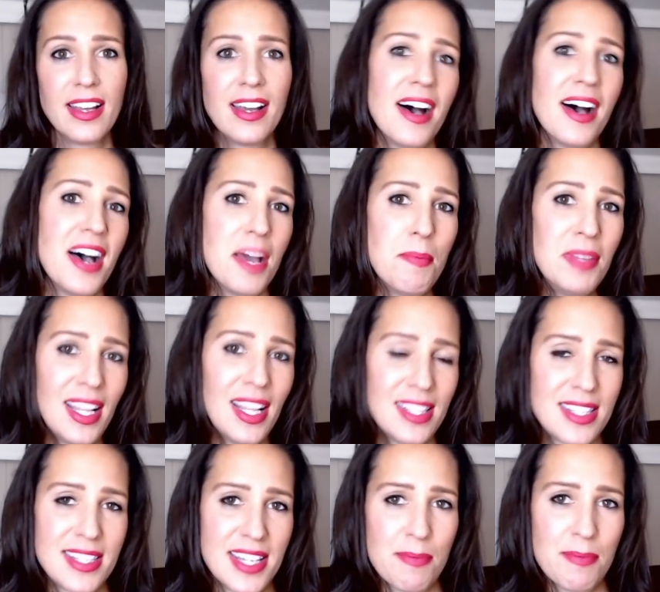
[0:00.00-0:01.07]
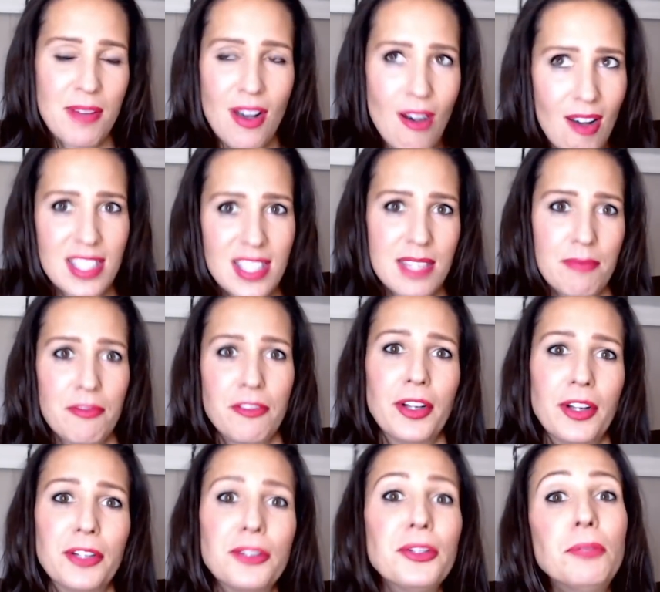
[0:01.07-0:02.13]
I'm in that same awesome
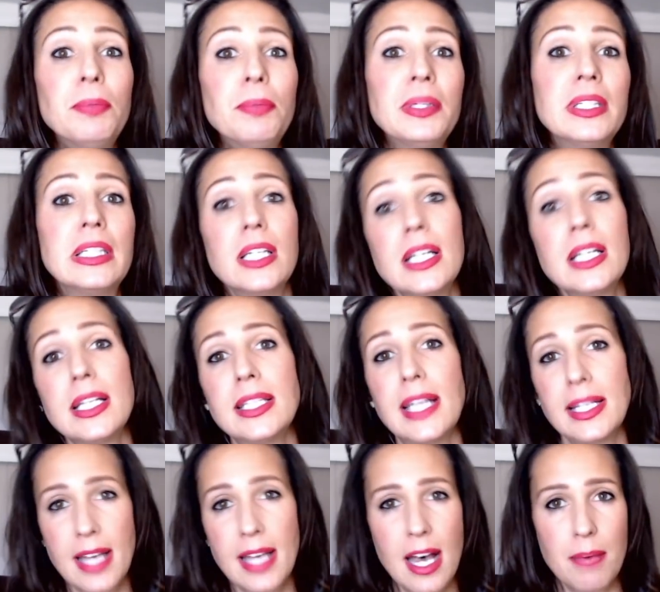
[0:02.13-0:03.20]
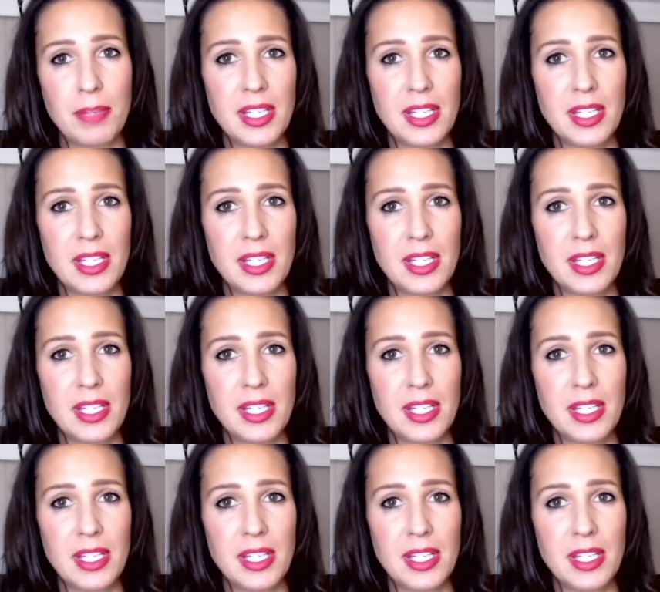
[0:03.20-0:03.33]
friend group that Tomi